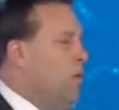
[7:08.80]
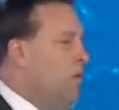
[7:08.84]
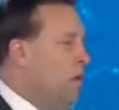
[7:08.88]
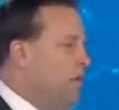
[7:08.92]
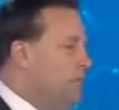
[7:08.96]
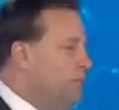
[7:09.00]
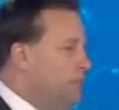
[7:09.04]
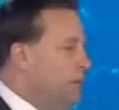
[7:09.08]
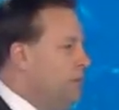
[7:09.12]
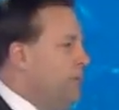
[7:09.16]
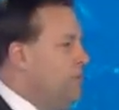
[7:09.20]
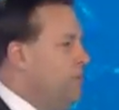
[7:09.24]
Well,
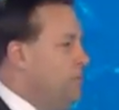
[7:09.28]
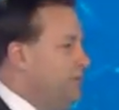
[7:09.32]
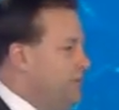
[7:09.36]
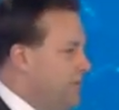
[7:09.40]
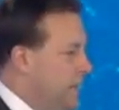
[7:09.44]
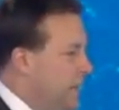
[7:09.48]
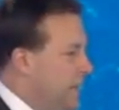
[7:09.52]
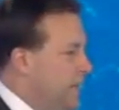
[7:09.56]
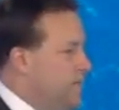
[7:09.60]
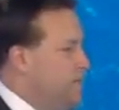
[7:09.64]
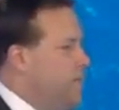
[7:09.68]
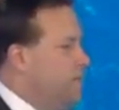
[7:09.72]

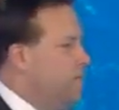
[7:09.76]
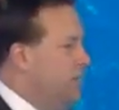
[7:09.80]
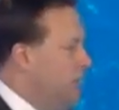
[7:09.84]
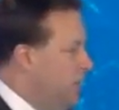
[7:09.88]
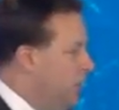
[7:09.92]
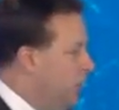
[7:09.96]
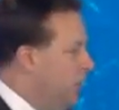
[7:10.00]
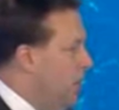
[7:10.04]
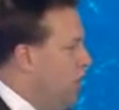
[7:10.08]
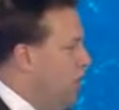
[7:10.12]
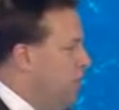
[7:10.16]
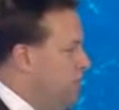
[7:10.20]
documentation,
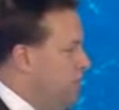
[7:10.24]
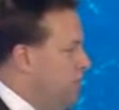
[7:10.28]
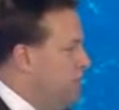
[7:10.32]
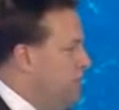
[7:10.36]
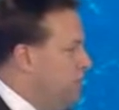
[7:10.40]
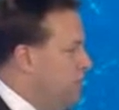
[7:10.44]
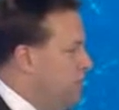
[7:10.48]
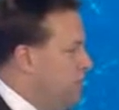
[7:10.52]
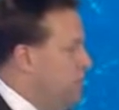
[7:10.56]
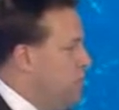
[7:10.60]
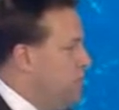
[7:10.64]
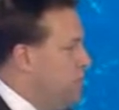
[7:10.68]
and I
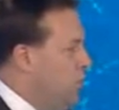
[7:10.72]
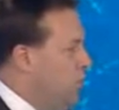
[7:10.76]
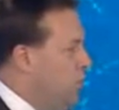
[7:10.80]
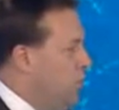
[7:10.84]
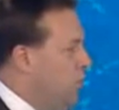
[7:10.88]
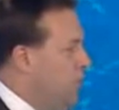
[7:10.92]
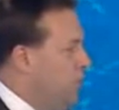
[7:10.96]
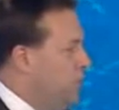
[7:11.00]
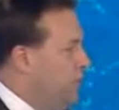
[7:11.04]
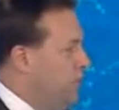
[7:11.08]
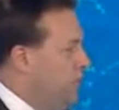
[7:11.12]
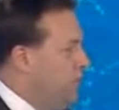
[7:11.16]
obviously
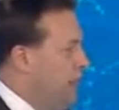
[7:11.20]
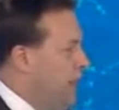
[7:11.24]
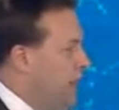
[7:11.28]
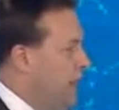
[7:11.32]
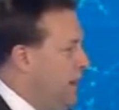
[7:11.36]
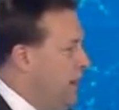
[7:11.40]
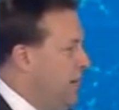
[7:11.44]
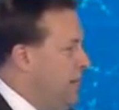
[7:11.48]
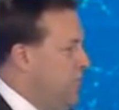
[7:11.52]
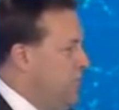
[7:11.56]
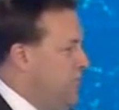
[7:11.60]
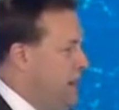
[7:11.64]
sought
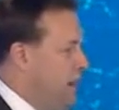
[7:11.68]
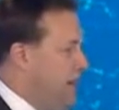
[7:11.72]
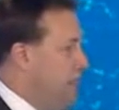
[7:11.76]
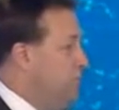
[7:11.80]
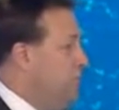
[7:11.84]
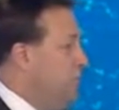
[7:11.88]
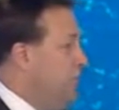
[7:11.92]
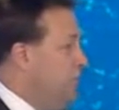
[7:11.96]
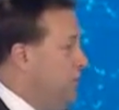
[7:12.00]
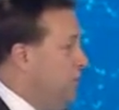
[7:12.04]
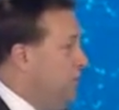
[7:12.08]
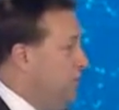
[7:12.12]
um,
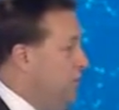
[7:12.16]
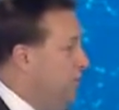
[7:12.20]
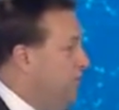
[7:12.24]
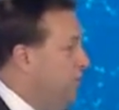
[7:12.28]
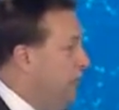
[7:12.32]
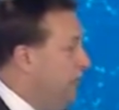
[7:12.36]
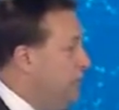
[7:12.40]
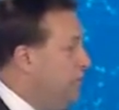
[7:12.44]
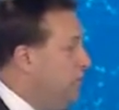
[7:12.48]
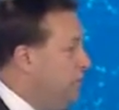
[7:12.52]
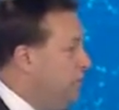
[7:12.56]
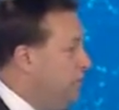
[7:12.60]
expert
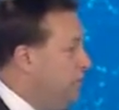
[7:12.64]
advice